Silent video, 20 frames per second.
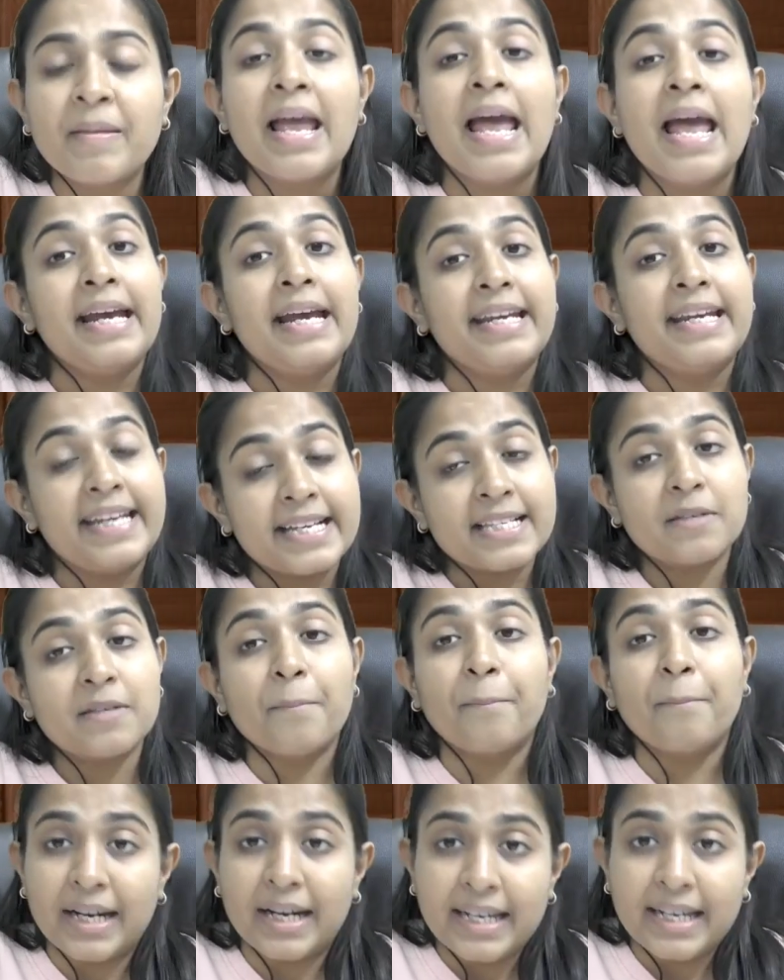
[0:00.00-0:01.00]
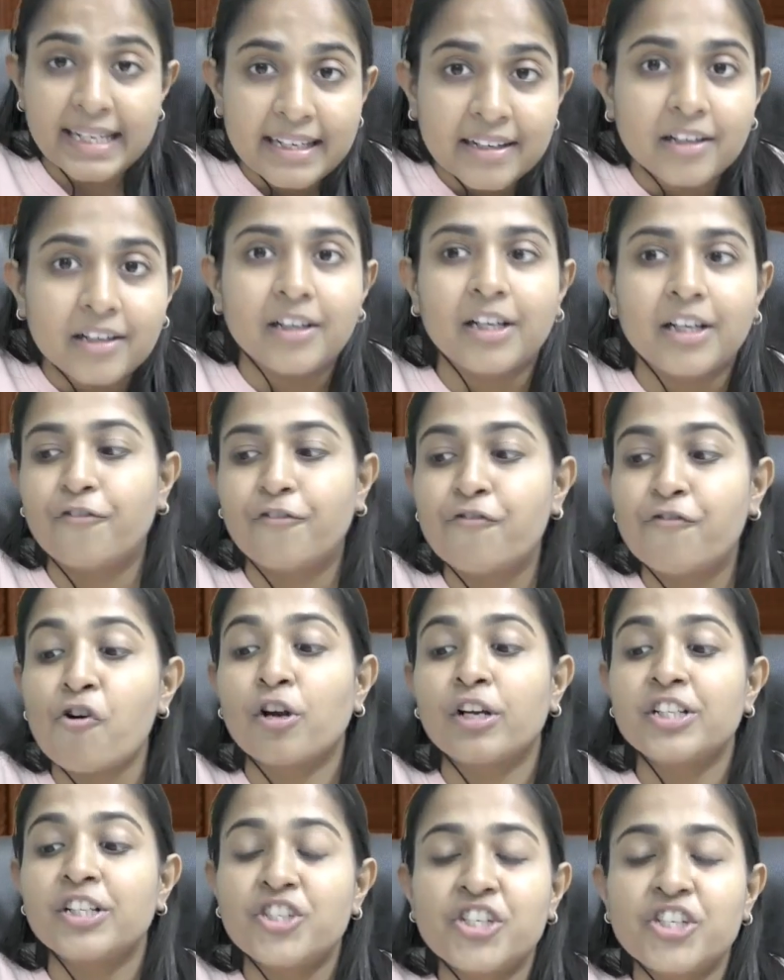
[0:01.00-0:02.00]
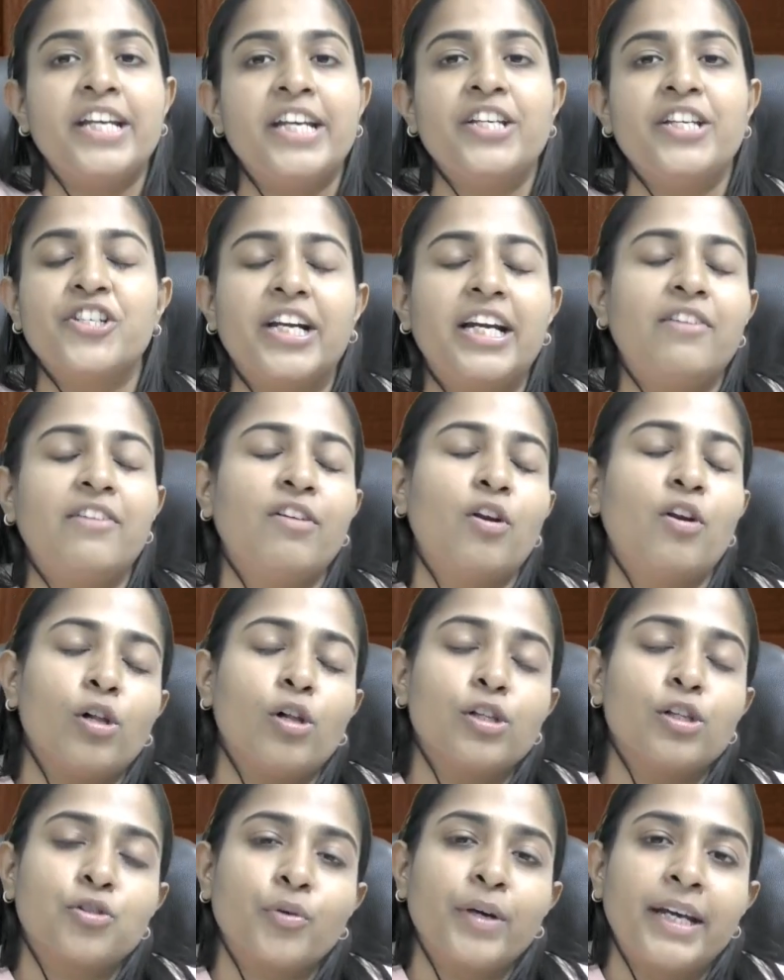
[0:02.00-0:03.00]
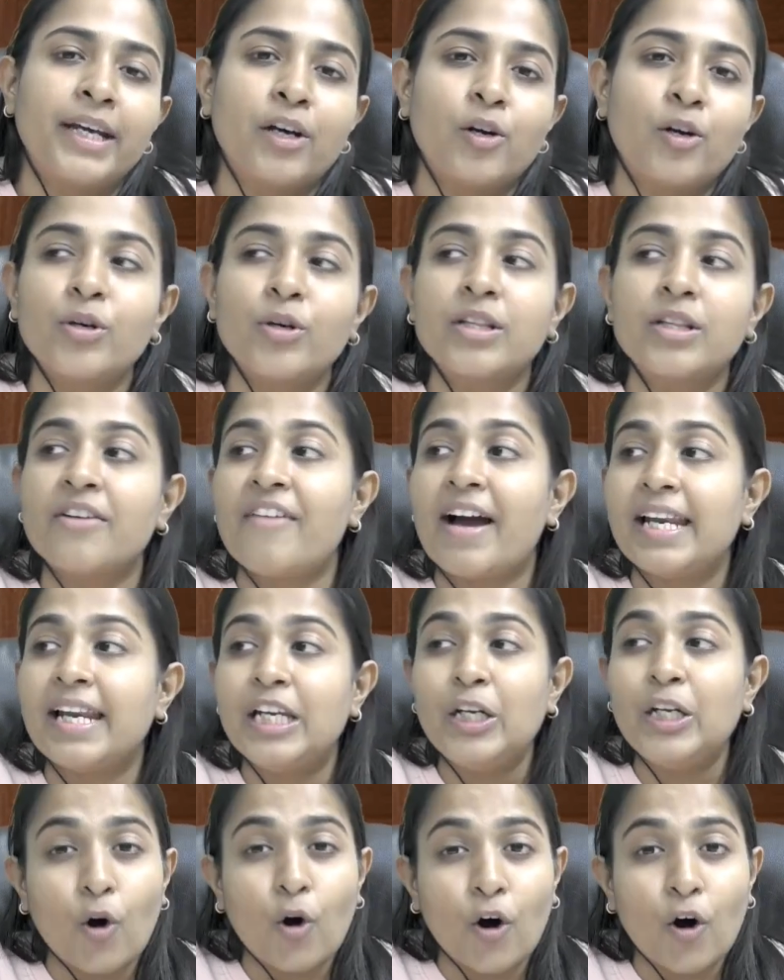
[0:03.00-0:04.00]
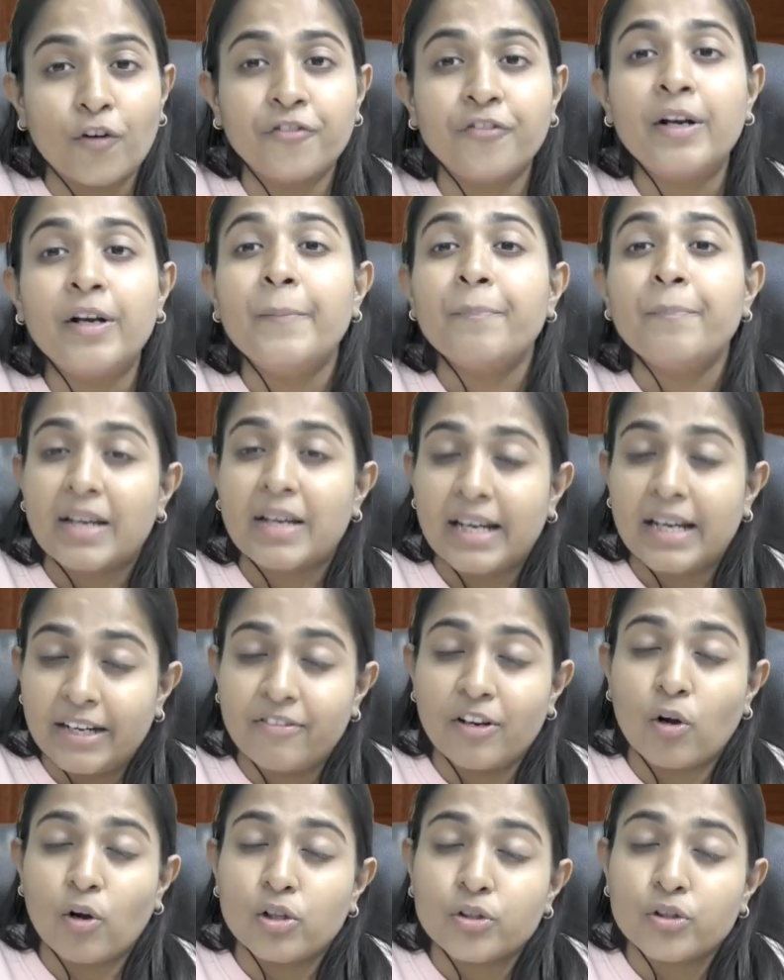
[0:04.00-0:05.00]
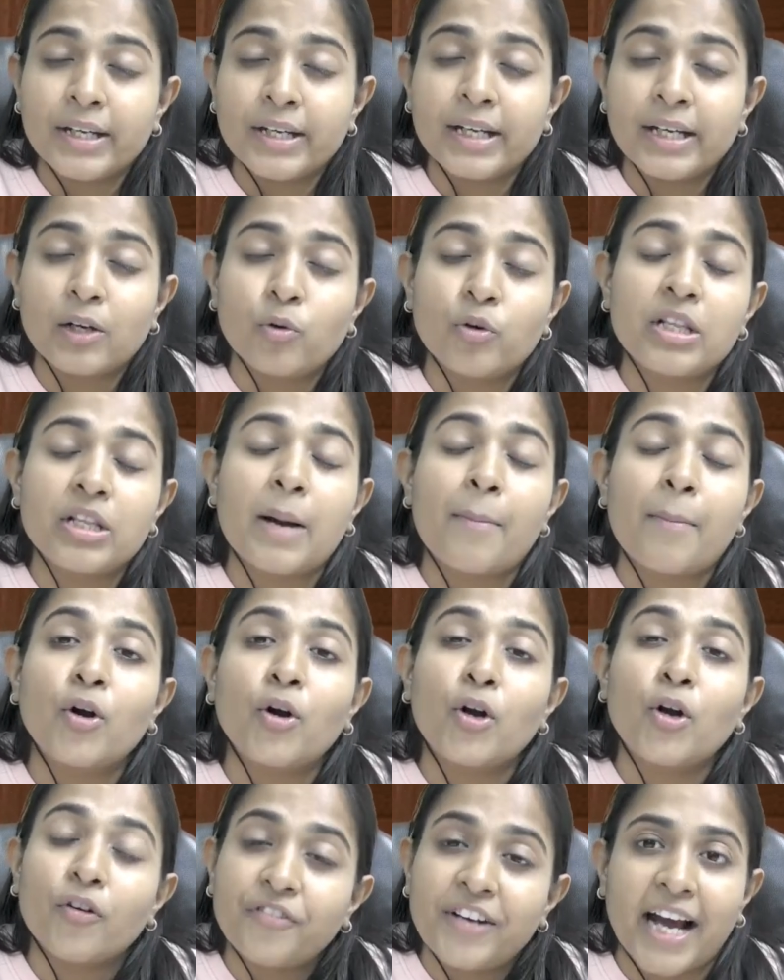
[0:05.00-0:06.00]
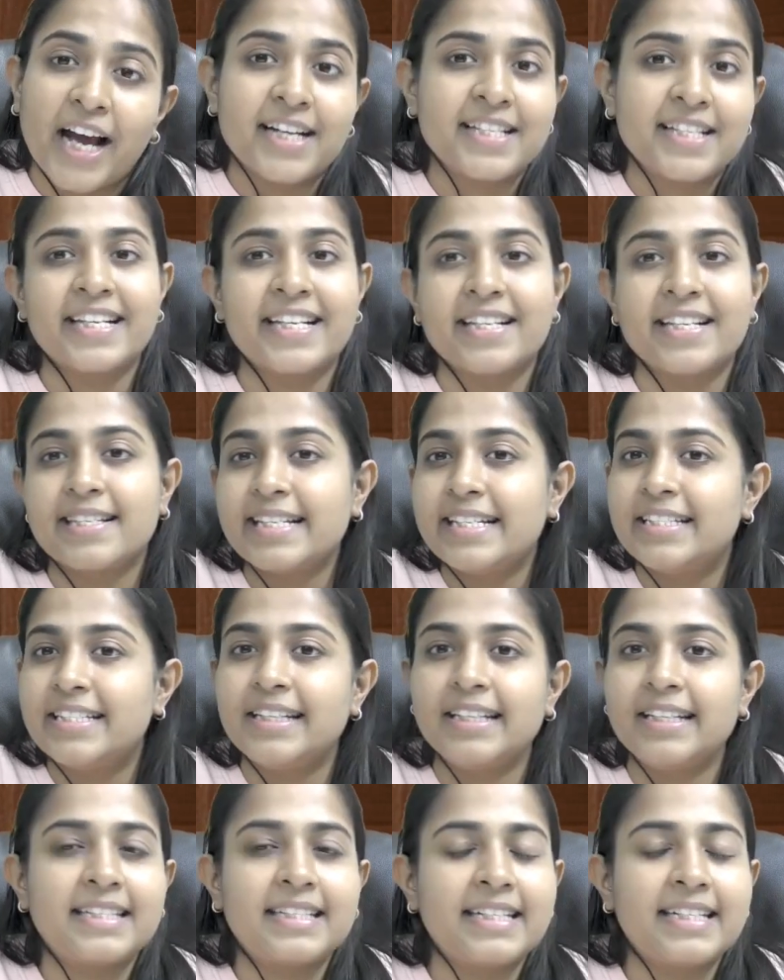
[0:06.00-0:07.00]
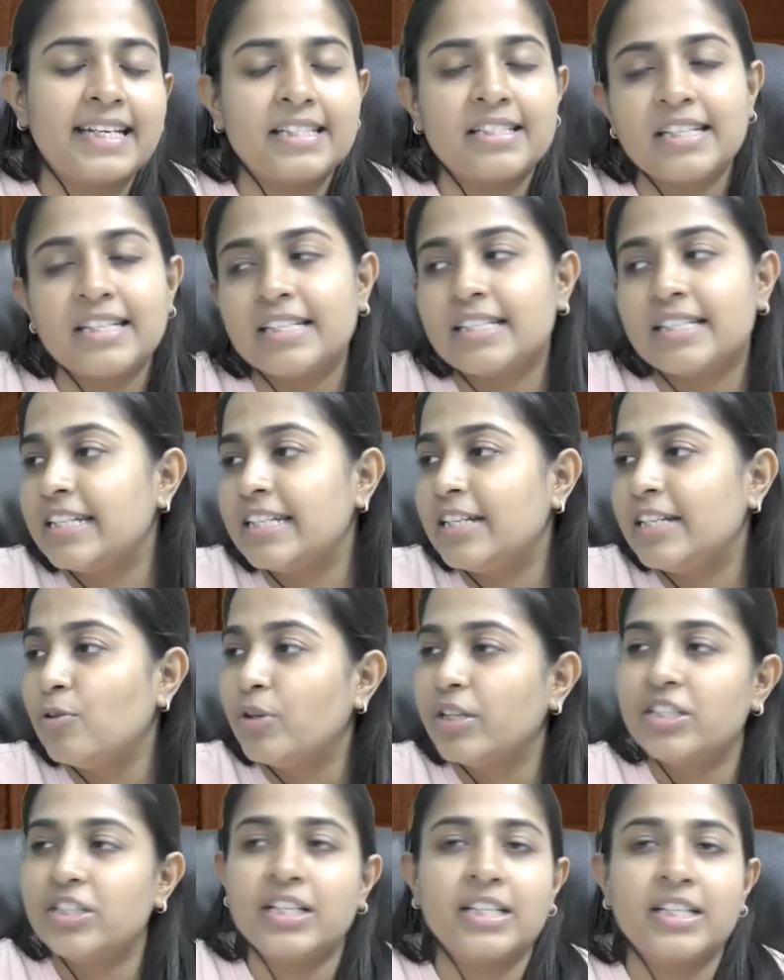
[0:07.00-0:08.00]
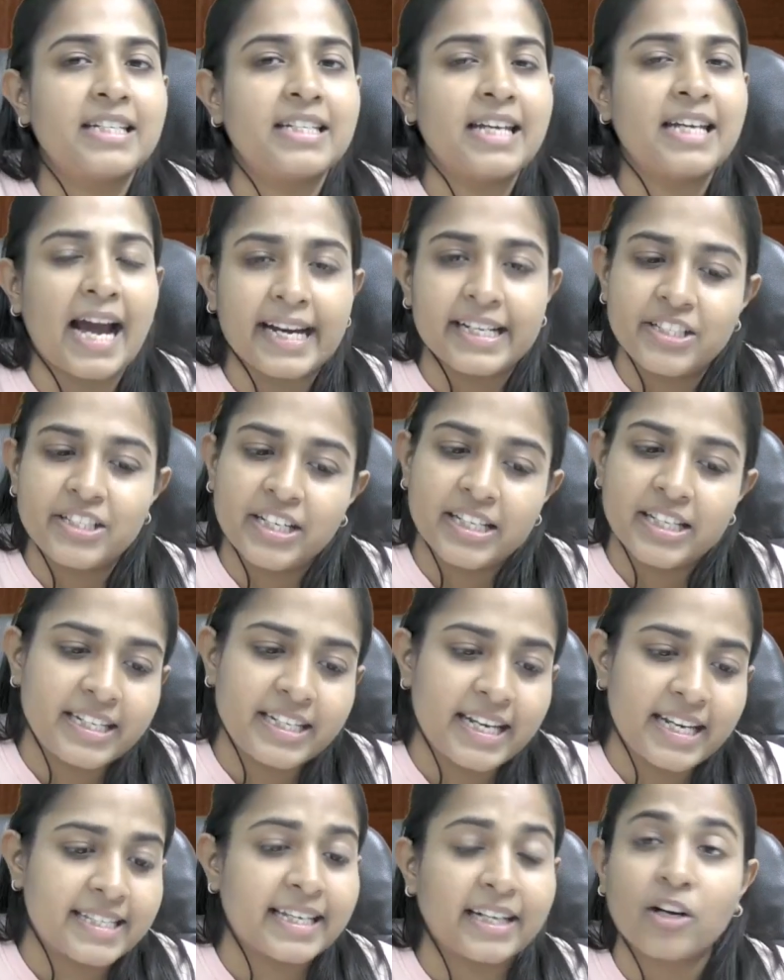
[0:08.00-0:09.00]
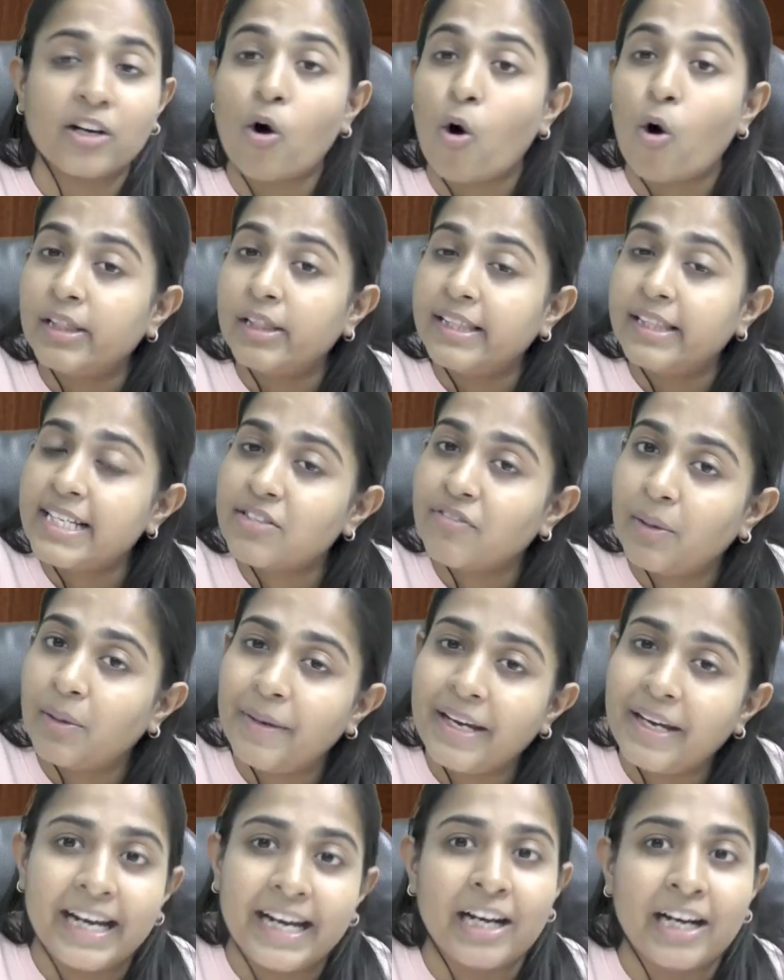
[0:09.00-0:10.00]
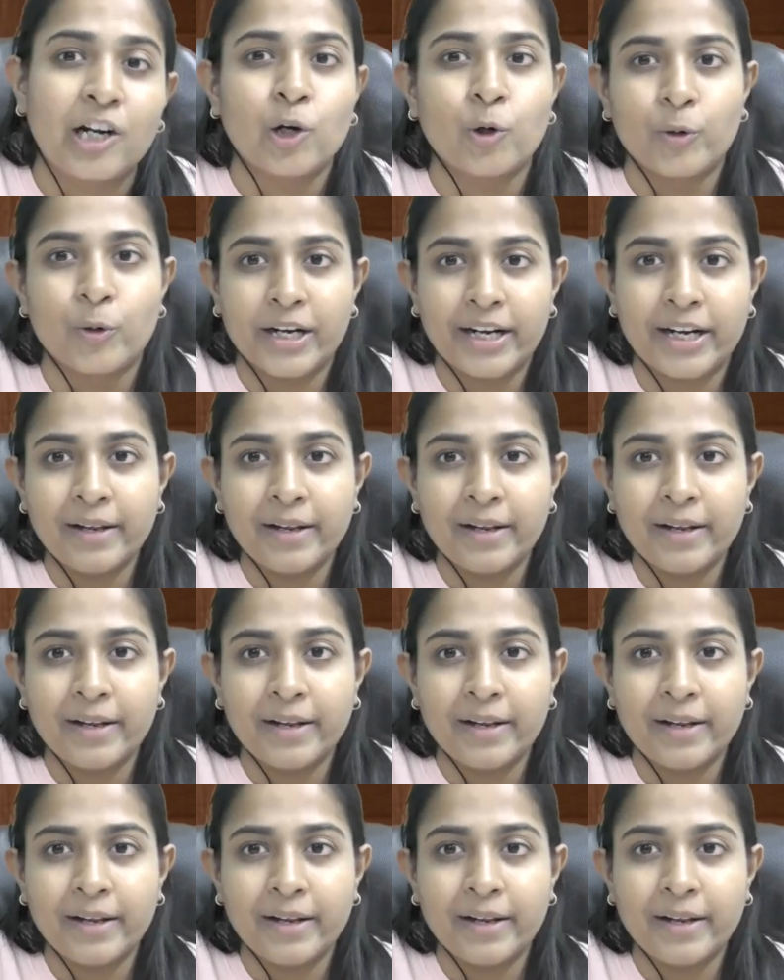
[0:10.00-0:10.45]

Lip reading: Yes, but here for a change, it will also include the value of, it will also include the amount of taxes, see GST, SGST, UTGST, IGST, etc. All these will be included,